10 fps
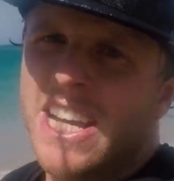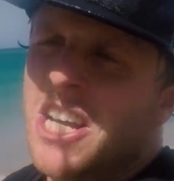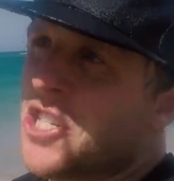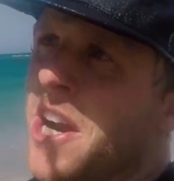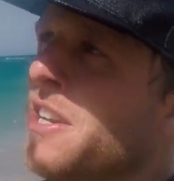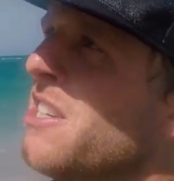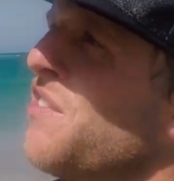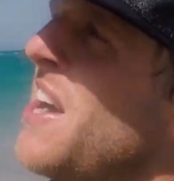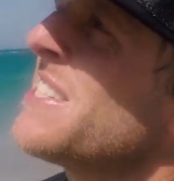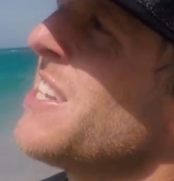tried to go as
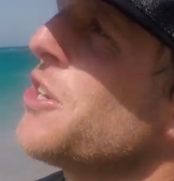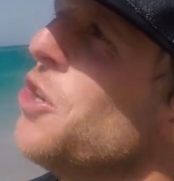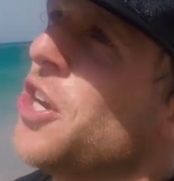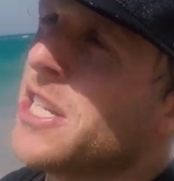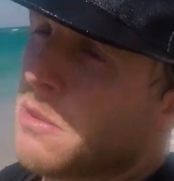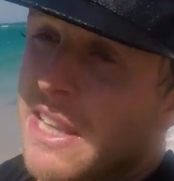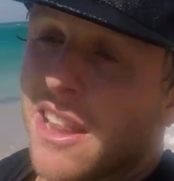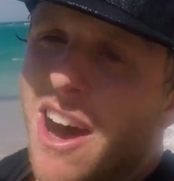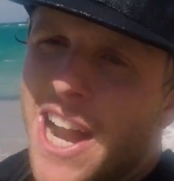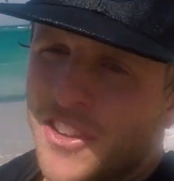fast as I could. It's a bit
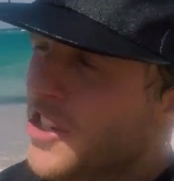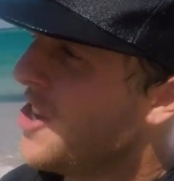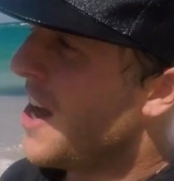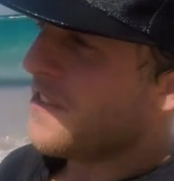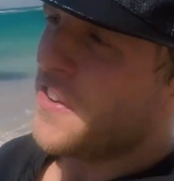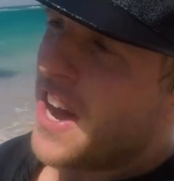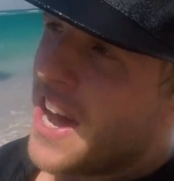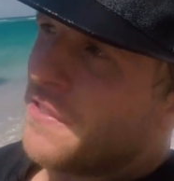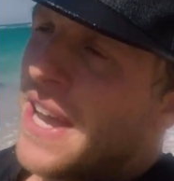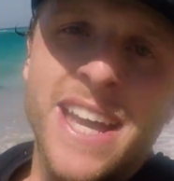light on the
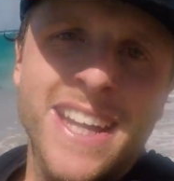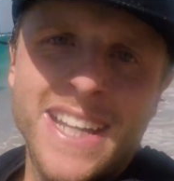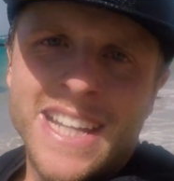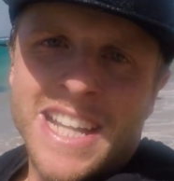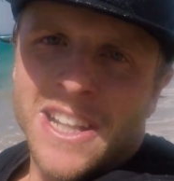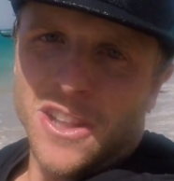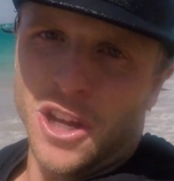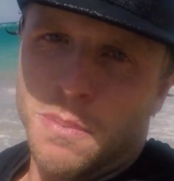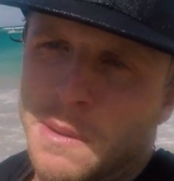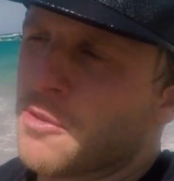9.5, a lot
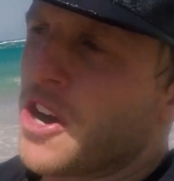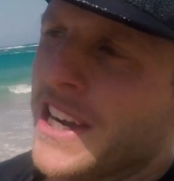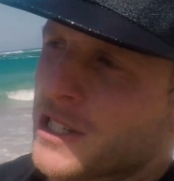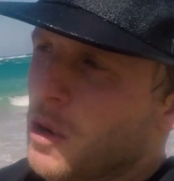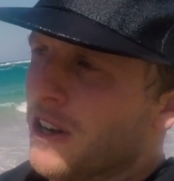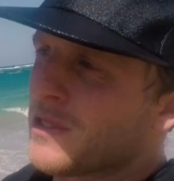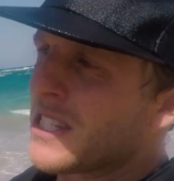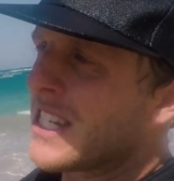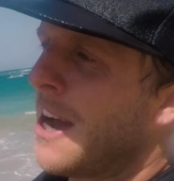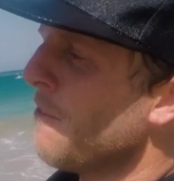of people riding 12s and
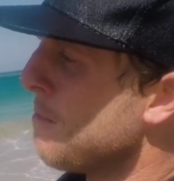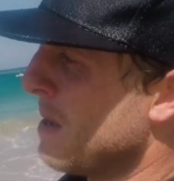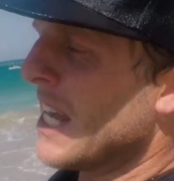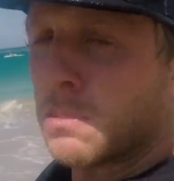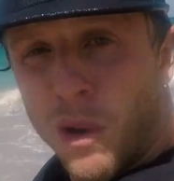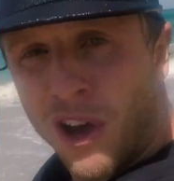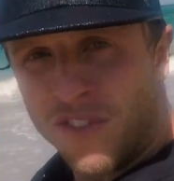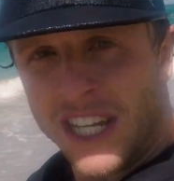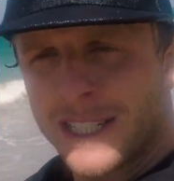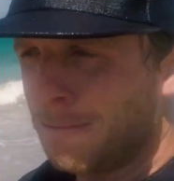stuff, but that's
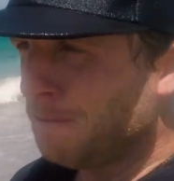perfect.